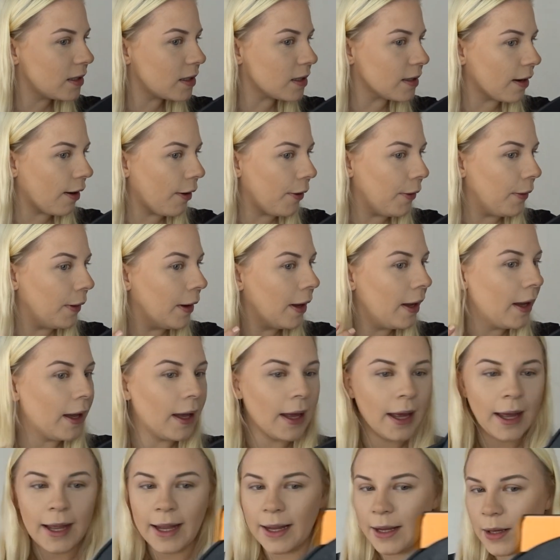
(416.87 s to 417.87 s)
So
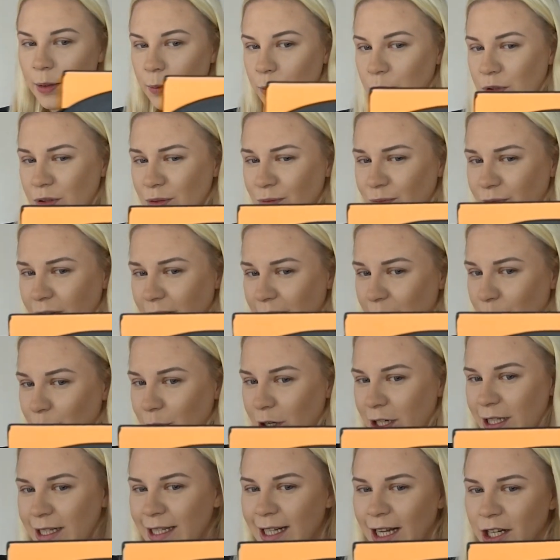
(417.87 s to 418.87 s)
it was really
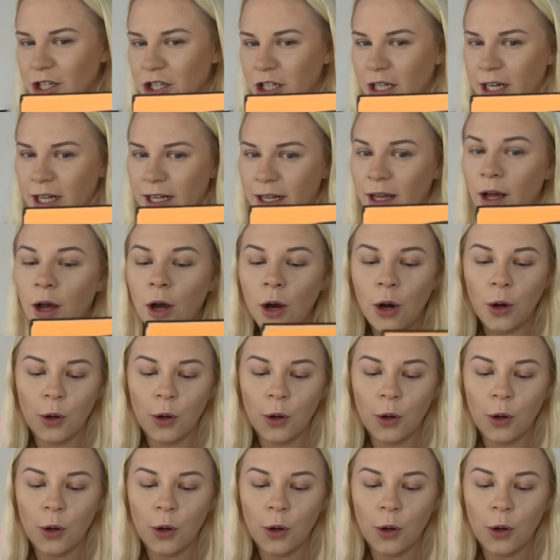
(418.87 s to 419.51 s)
pretty, actually.